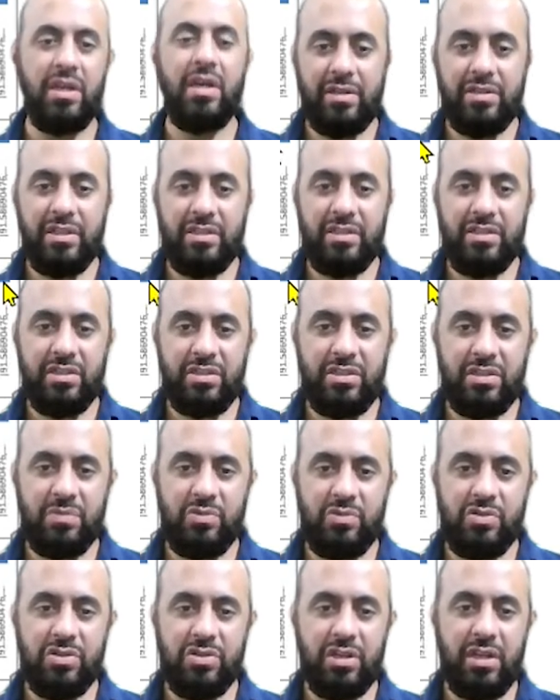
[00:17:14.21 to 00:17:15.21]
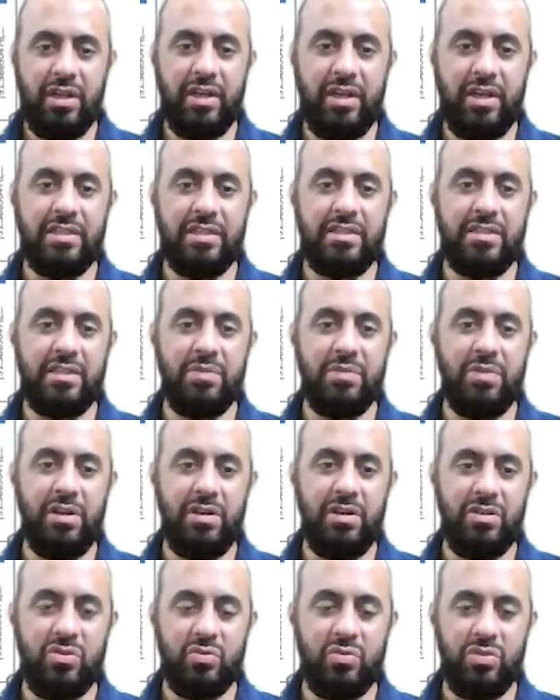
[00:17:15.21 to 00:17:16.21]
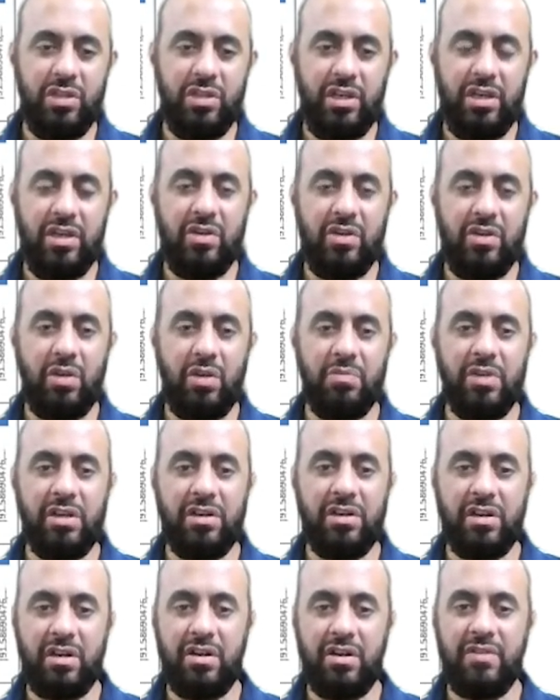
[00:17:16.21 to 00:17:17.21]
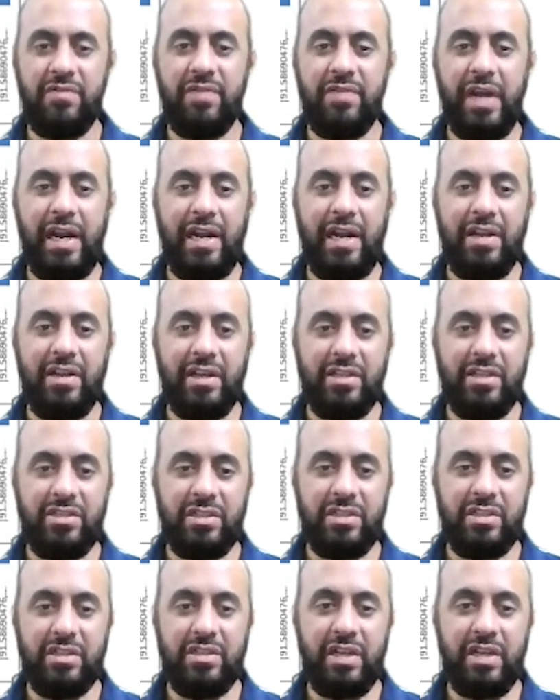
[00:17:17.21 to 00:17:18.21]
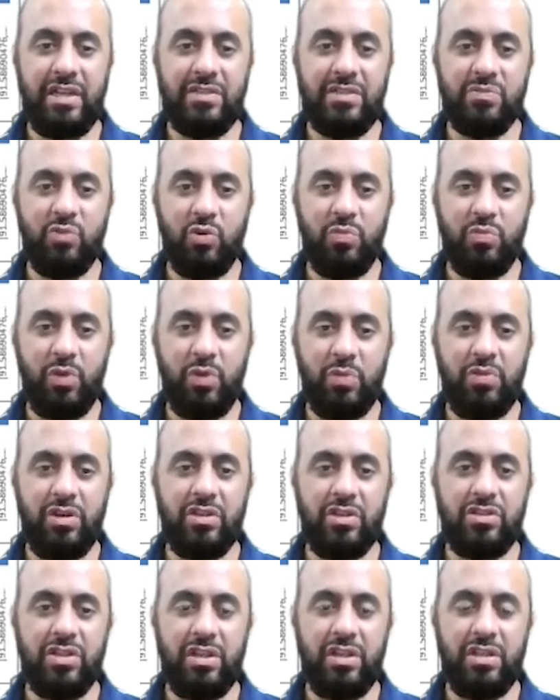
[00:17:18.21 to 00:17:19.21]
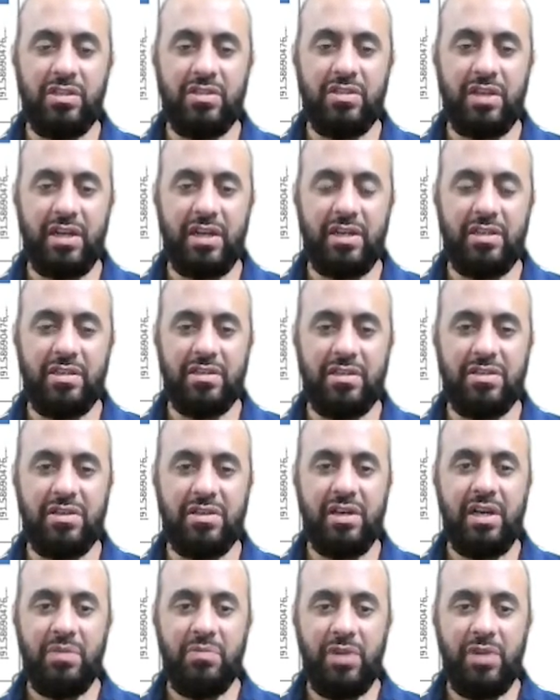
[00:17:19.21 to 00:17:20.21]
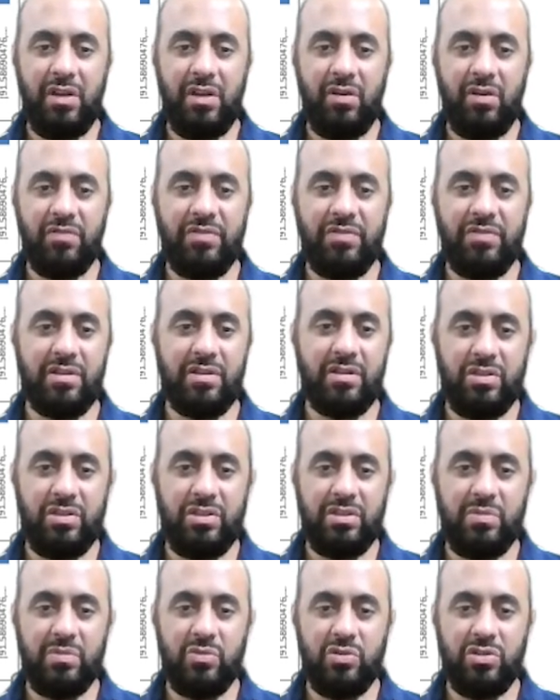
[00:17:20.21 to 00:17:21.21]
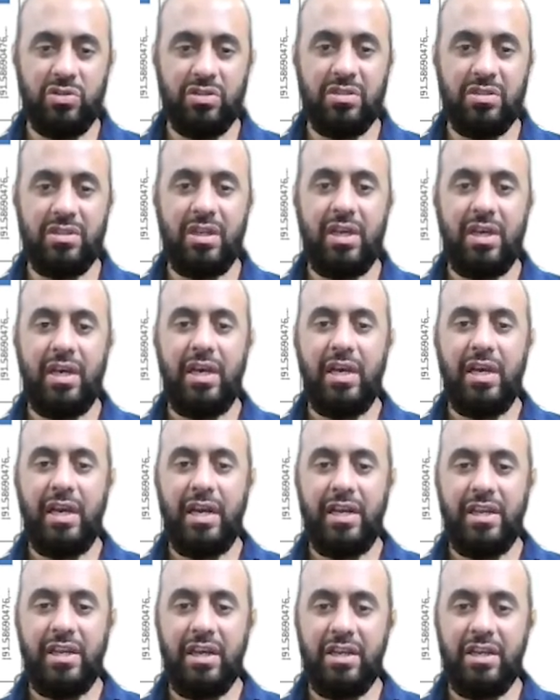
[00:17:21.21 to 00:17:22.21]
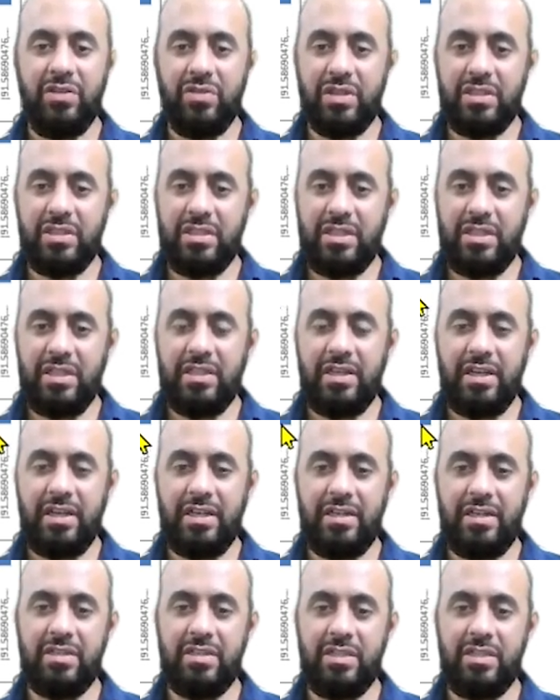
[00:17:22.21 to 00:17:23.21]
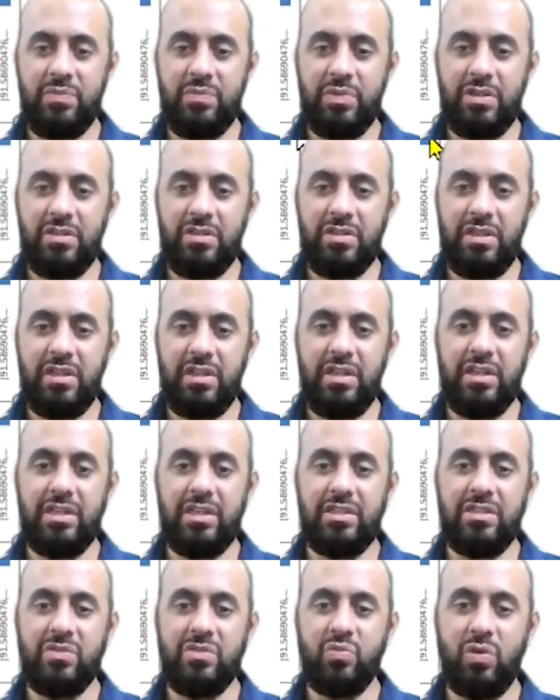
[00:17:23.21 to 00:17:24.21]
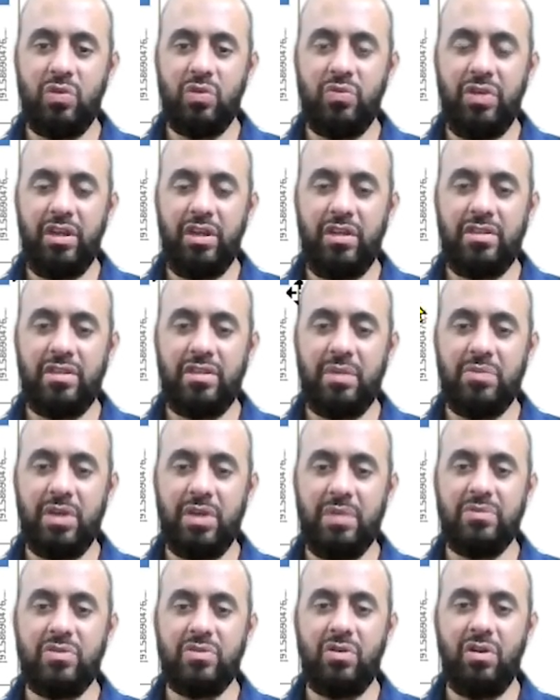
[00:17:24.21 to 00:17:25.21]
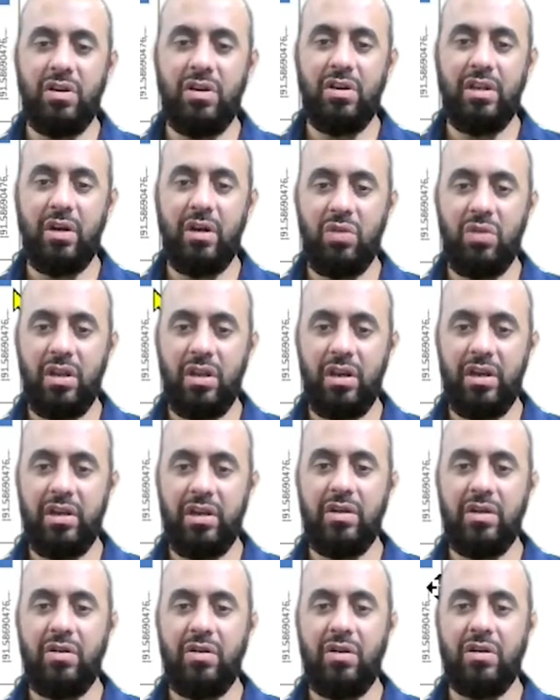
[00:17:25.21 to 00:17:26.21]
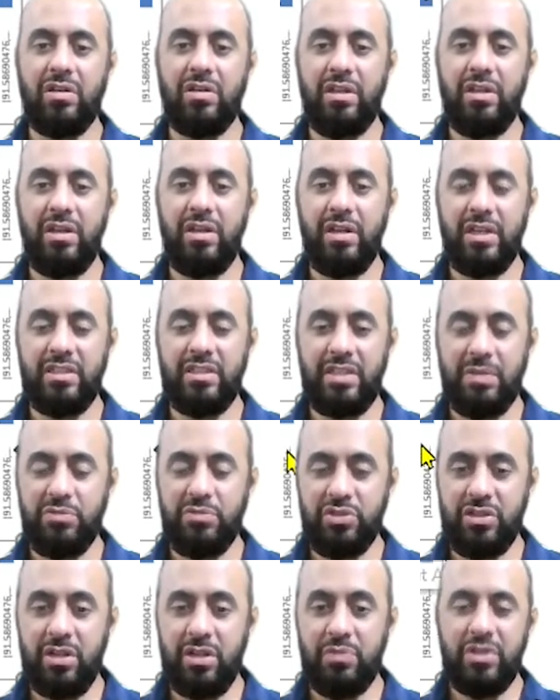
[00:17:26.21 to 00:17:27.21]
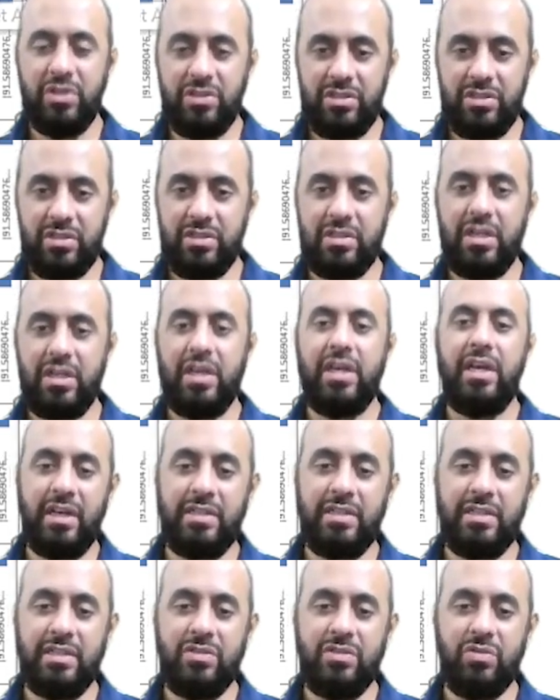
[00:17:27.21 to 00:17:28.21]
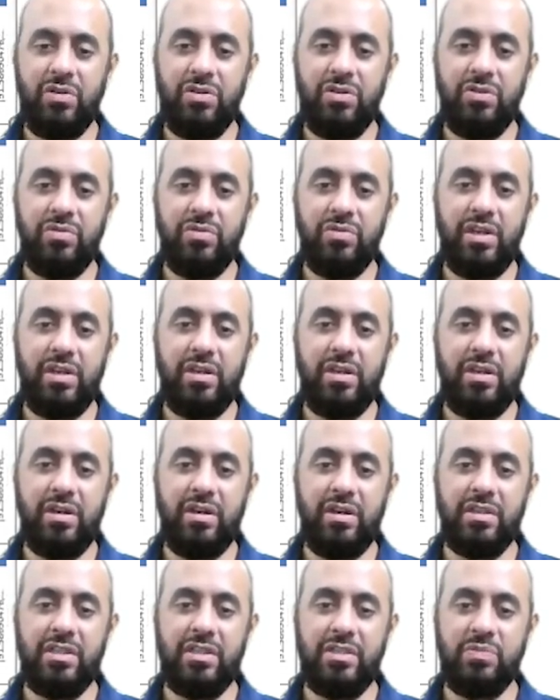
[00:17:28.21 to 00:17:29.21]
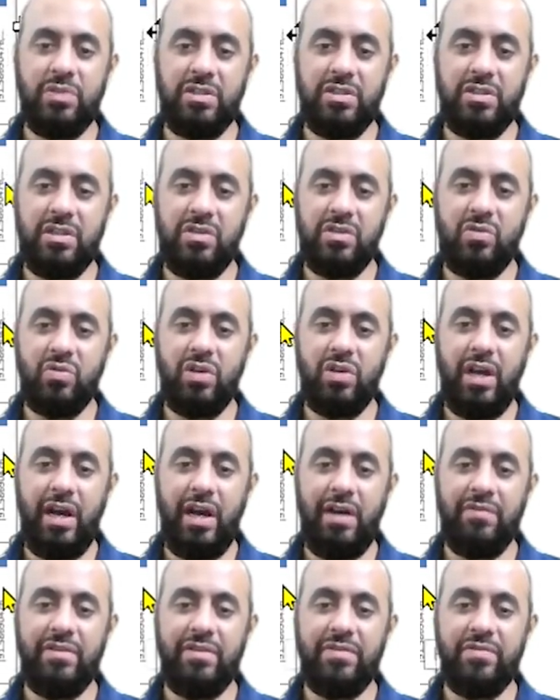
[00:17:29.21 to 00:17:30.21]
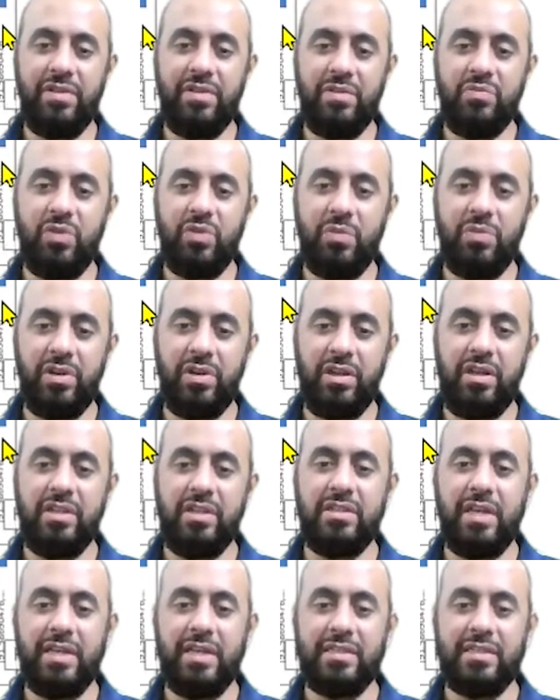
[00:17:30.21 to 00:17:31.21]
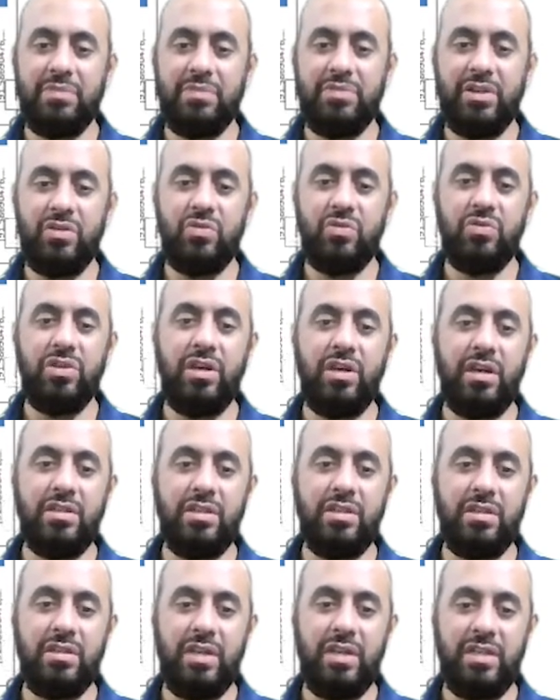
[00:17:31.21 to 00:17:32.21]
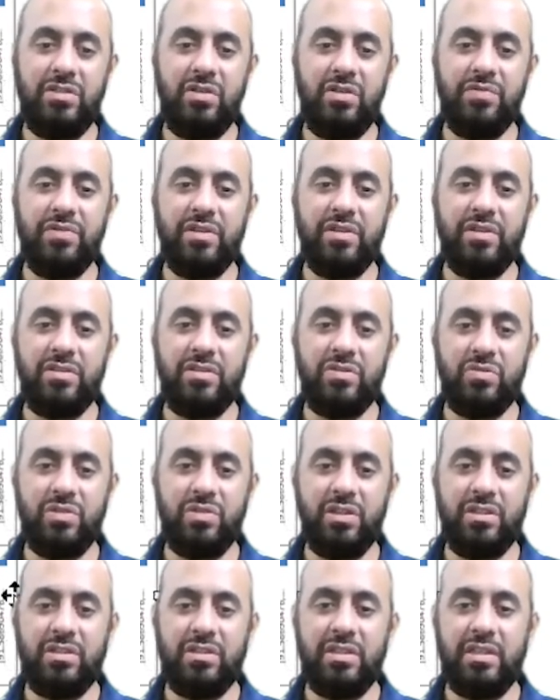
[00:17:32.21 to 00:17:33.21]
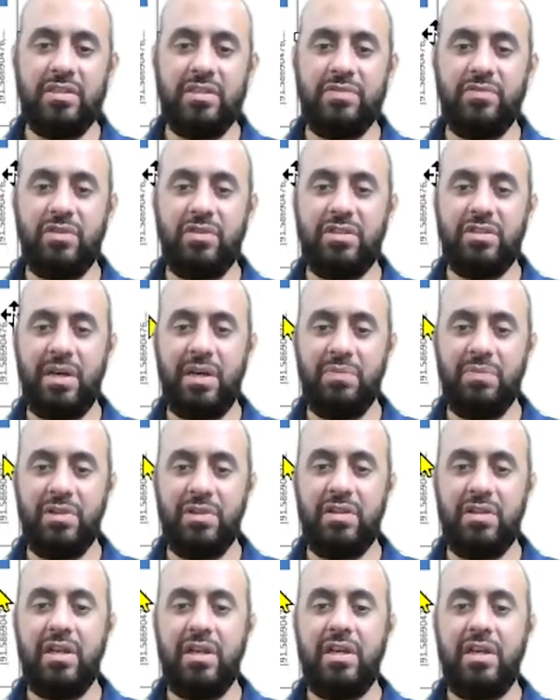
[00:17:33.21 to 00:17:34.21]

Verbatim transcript: This distribution is similar to the normal curve and it, it has more population inside the middle of the distribution and here you can see that this person is what we sometimes call an outlier or an exceptional person as i told you that uh, this person could have different properties as compared to the other rest of the students as for example